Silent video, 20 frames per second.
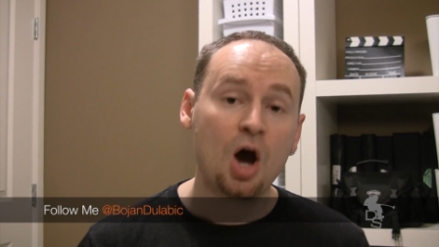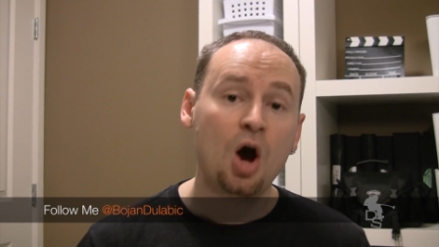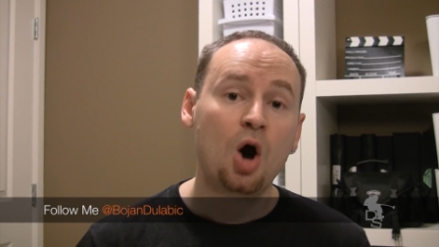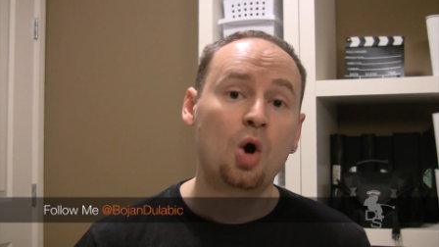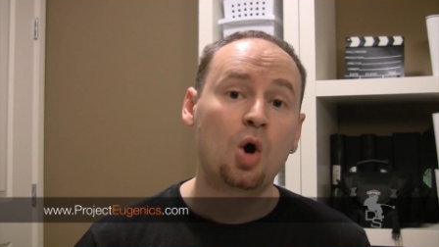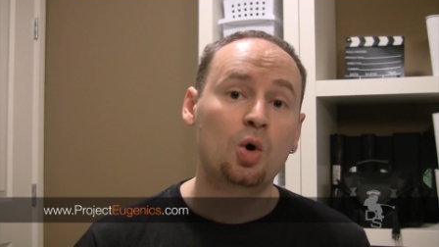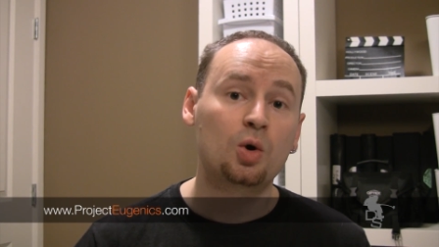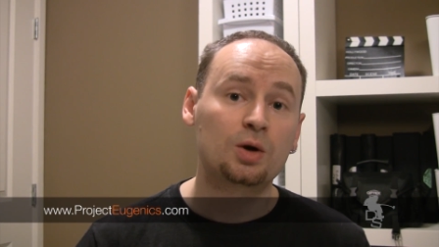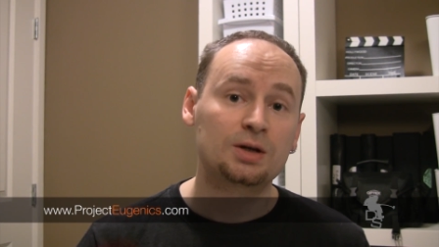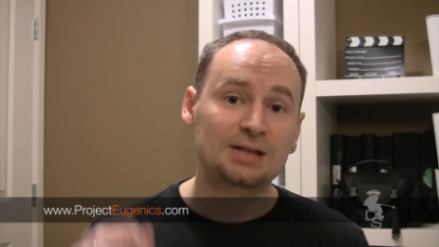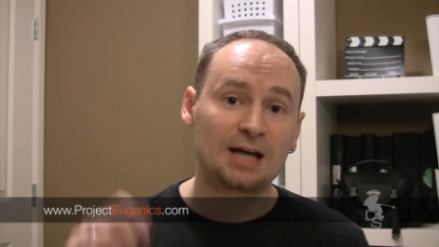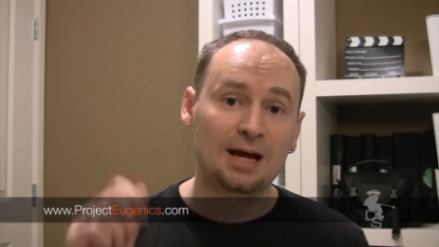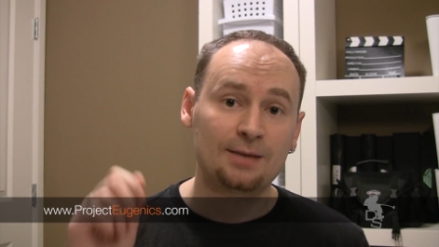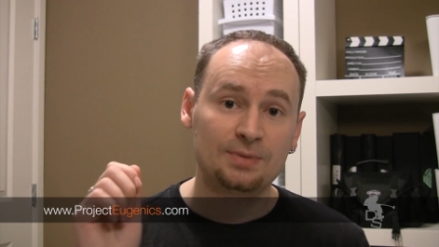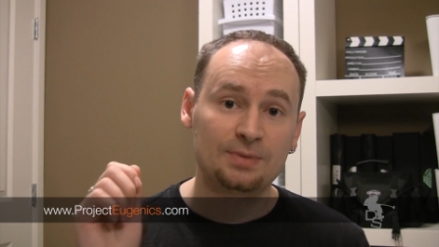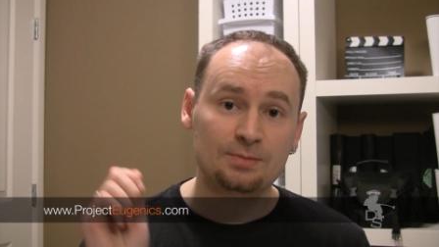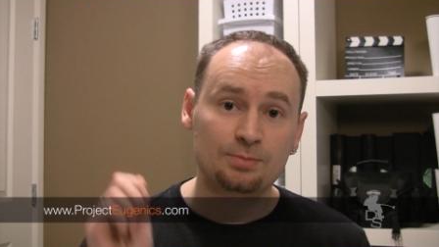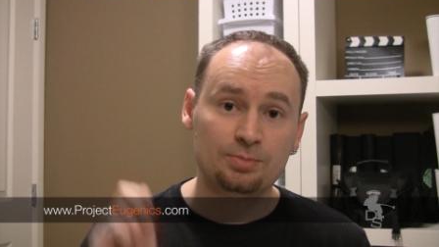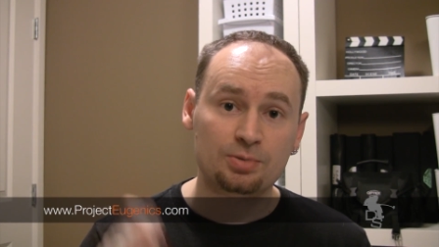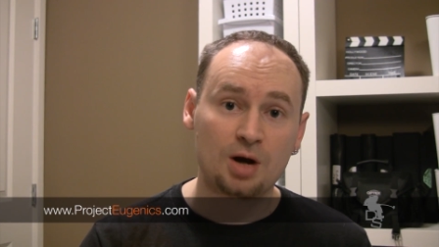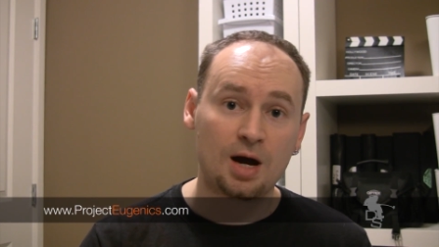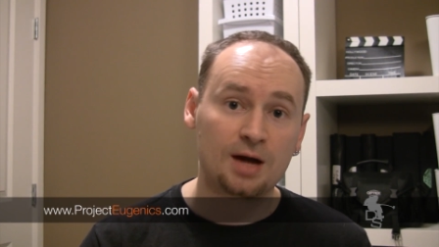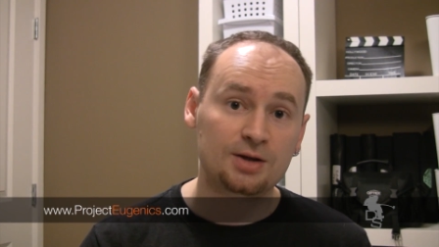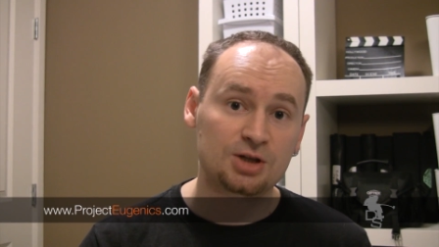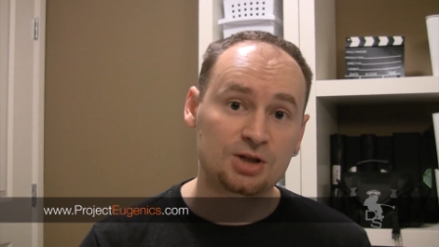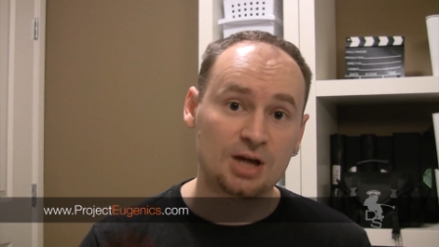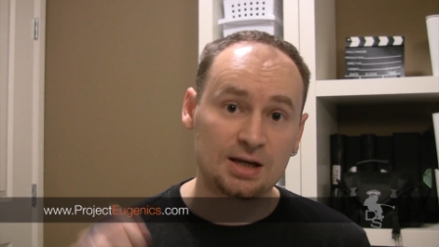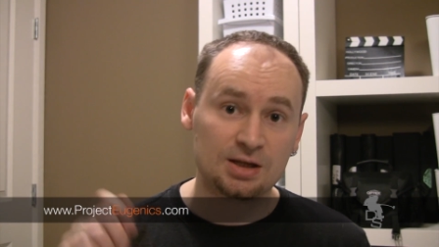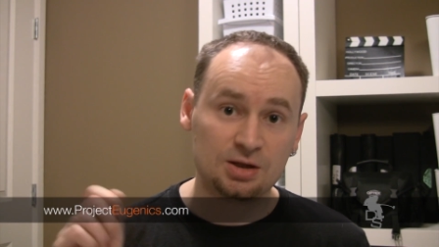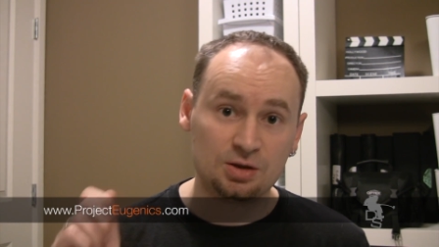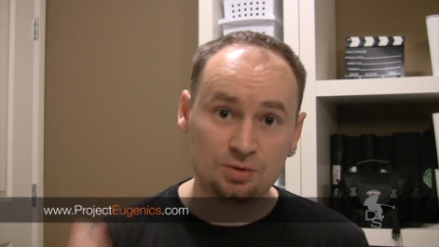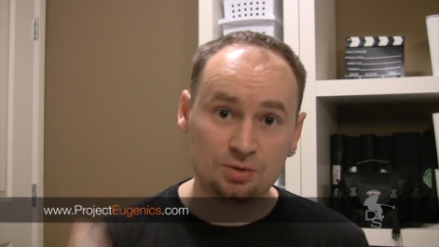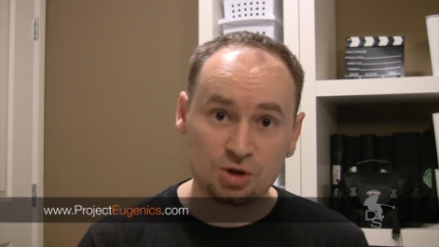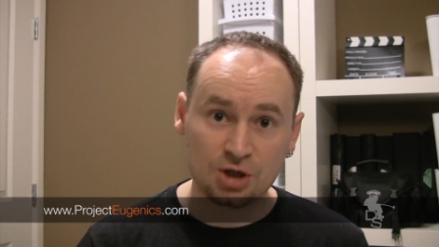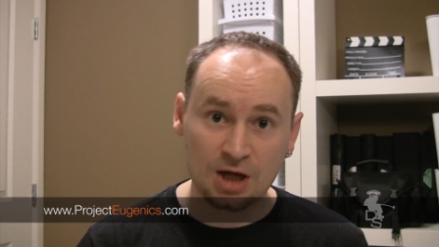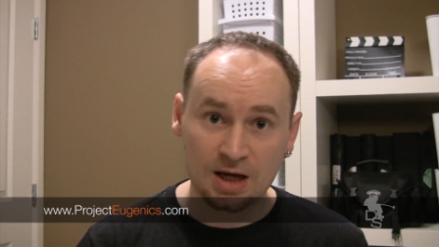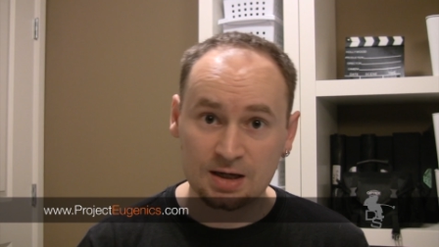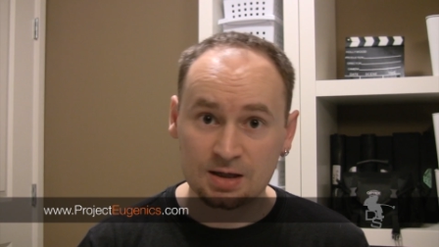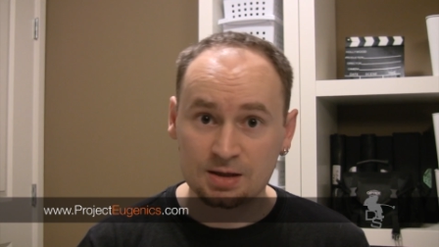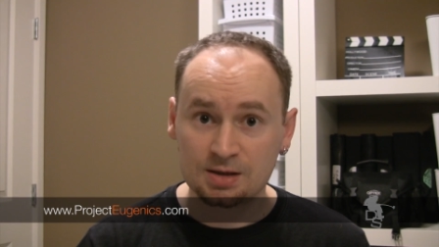or type in Project
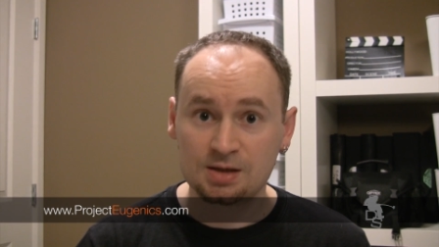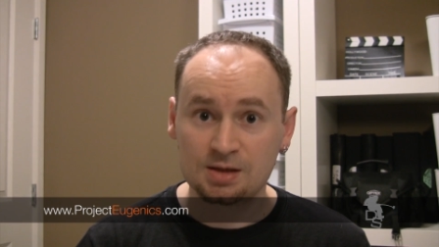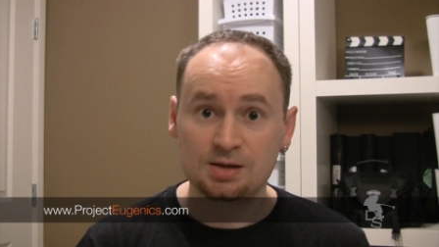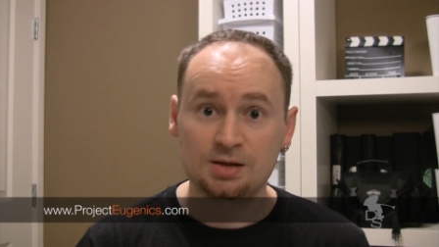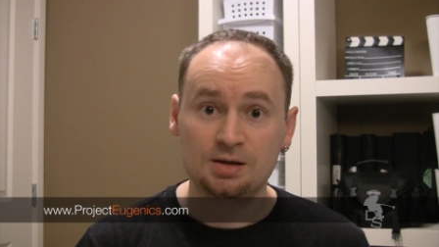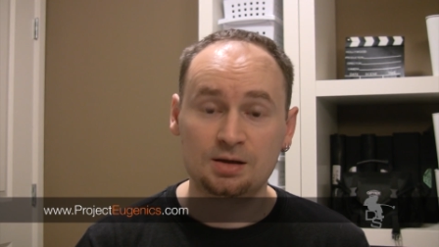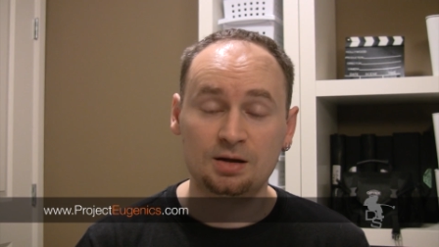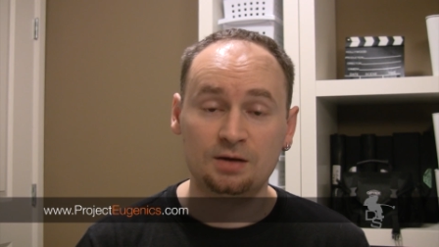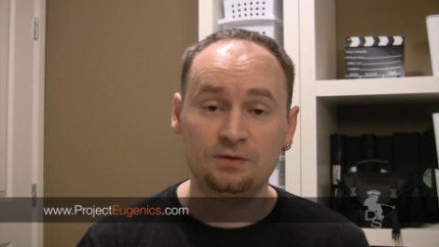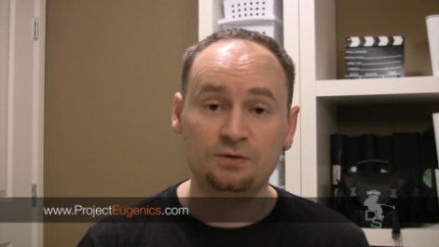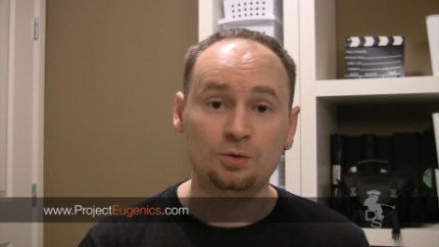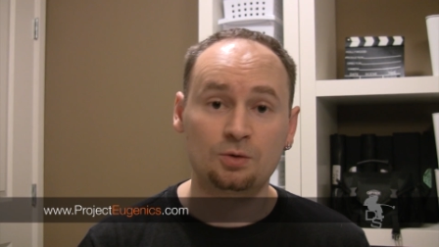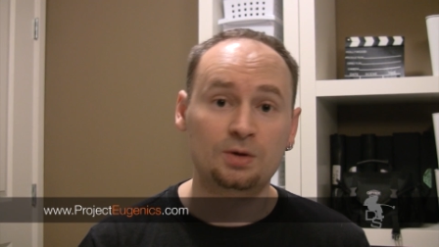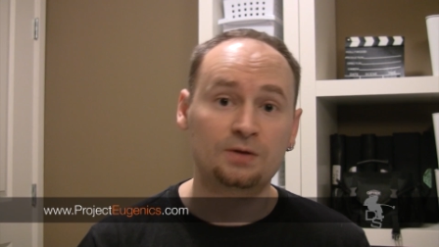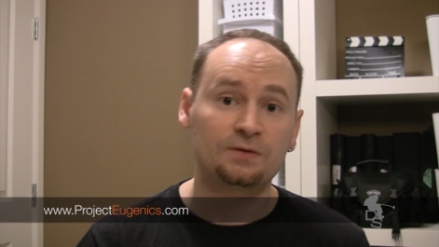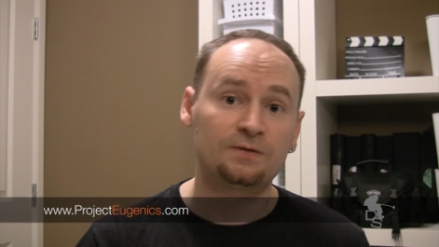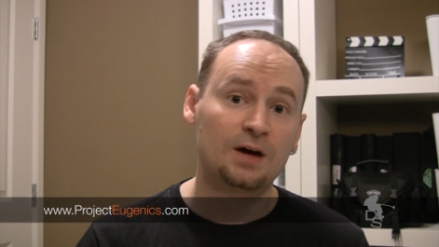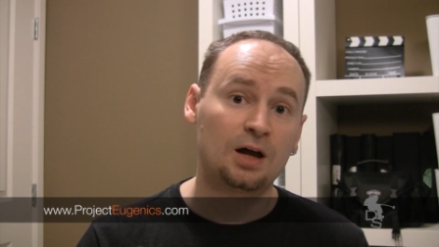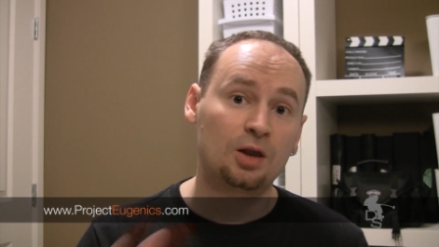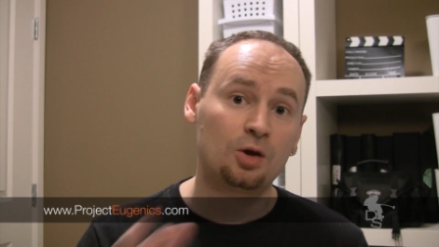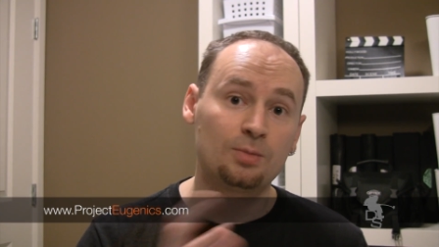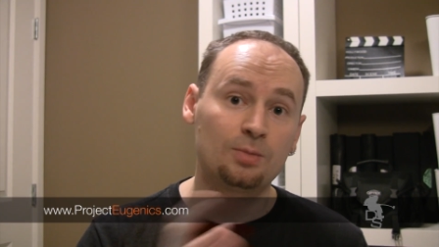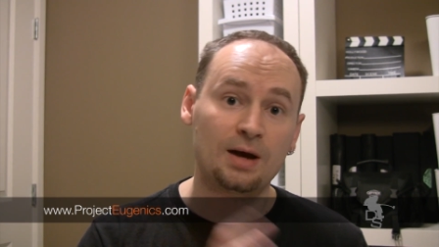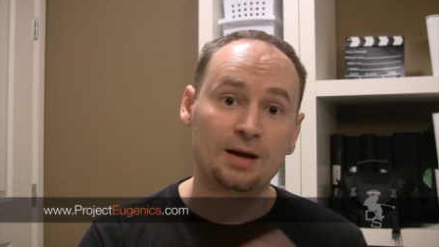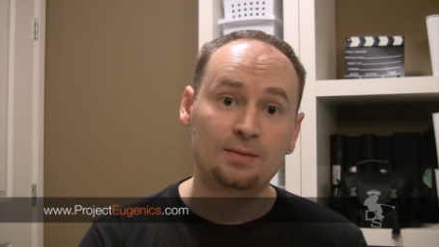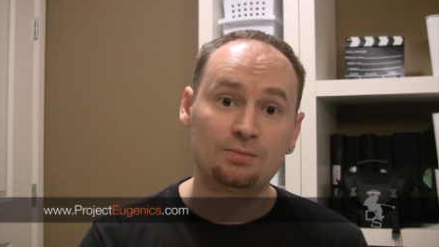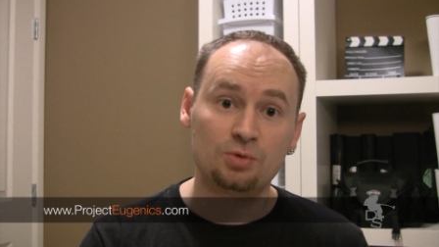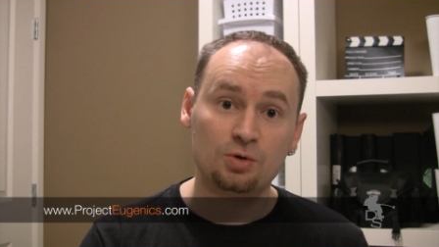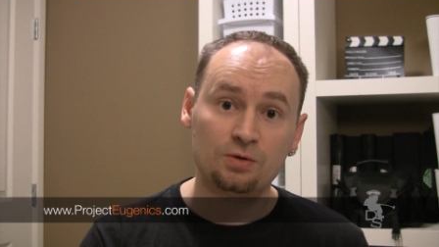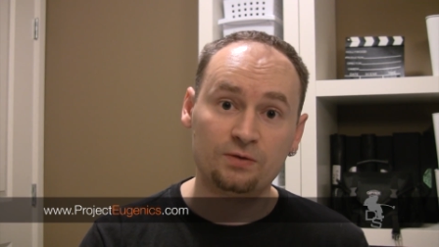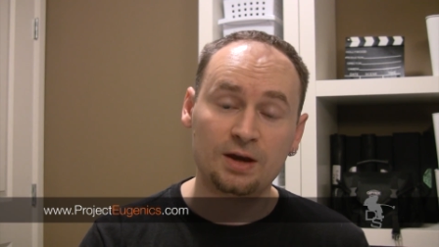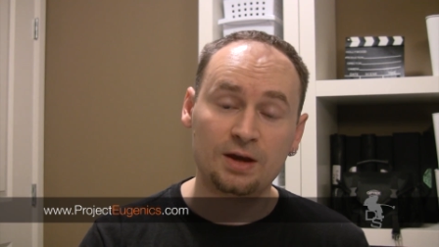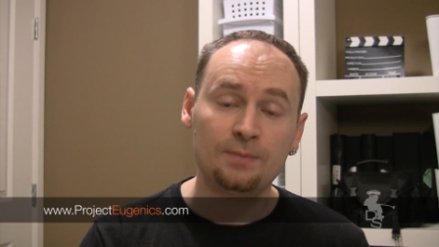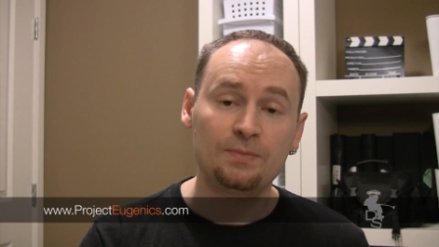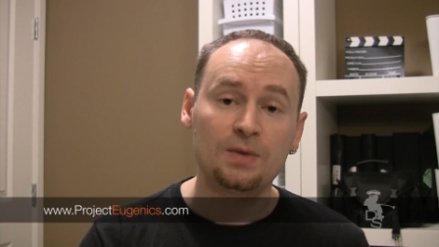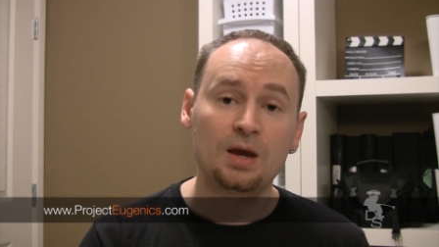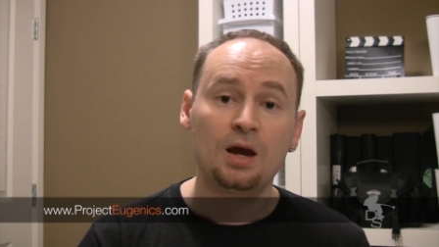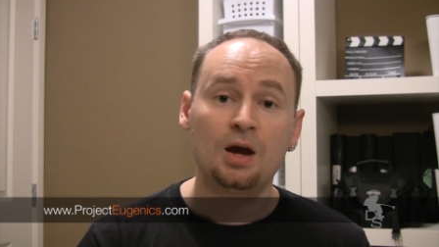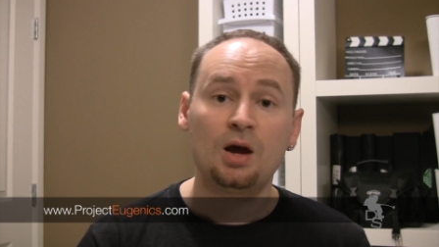Eugenics if you want to follow my movie.